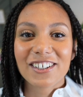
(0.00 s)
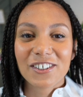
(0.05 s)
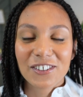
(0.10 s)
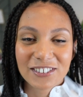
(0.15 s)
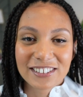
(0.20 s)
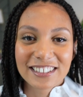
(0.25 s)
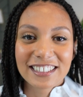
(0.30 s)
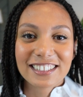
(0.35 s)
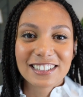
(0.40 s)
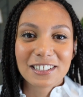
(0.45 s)

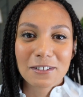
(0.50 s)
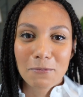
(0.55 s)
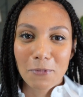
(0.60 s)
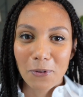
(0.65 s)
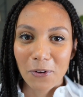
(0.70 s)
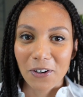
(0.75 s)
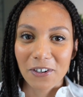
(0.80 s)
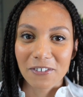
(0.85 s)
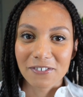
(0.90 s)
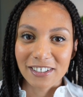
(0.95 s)
goes into
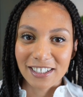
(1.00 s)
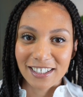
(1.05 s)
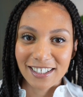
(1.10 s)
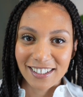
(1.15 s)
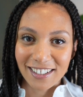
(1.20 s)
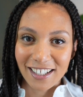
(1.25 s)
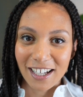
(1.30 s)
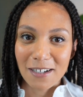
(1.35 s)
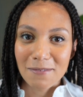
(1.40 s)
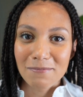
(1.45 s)
more of a
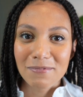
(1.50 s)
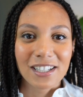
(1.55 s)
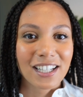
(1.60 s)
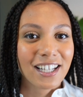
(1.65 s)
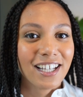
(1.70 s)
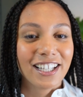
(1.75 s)
club.